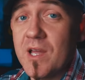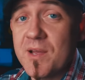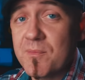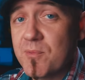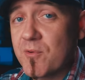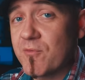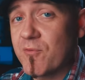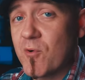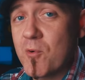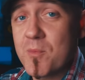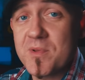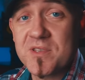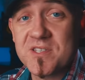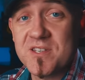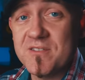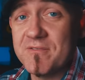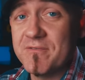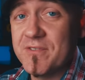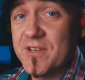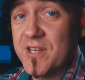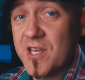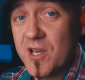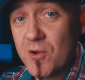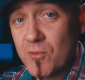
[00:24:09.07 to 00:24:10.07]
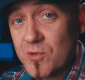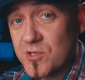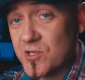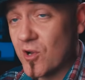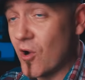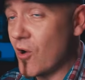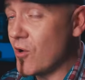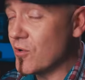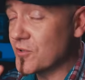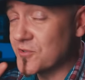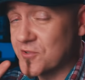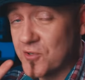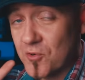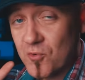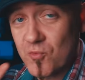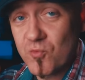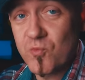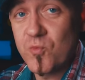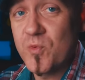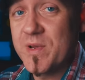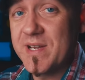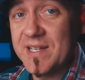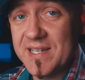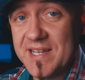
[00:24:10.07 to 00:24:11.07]
light performance in video was also
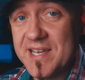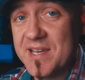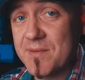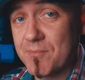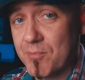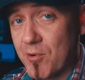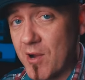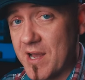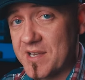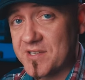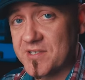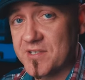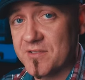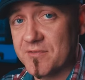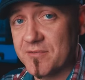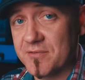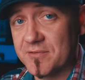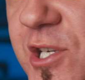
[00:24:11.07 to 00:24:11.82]
really impressive.